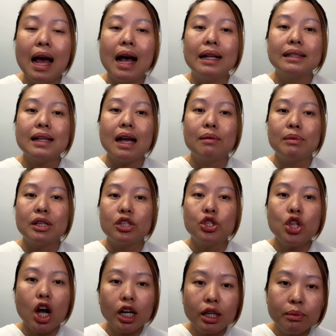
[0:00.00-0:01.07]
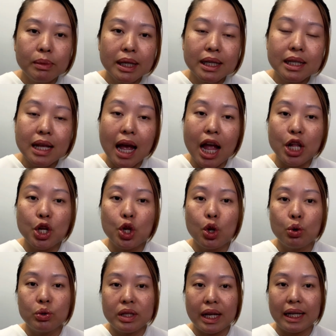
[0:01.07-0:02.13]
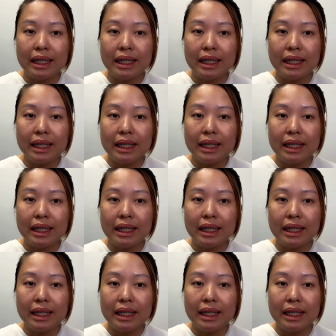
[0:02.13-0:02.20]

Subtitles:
assignment documents, and closing